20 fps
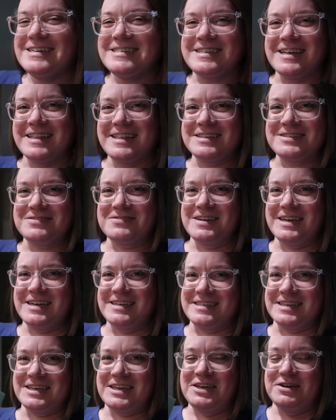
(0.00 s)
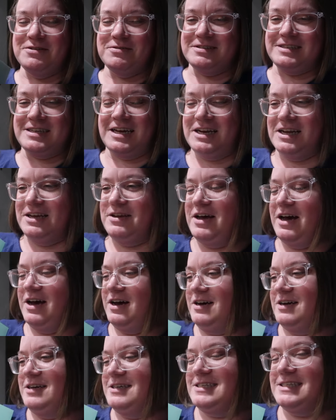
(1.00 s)
So this one is a cute sending
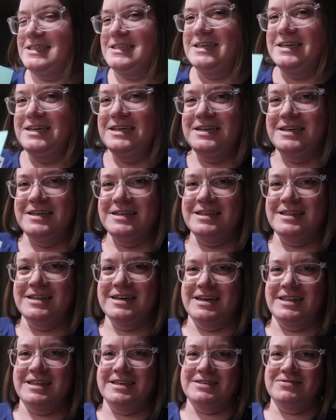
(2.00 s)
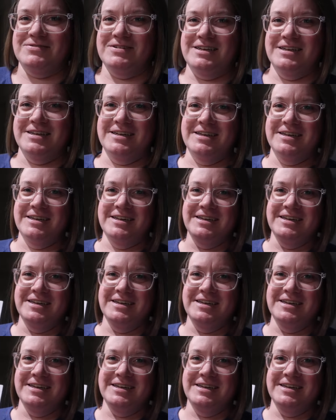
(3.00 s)
hugs. Look at this one.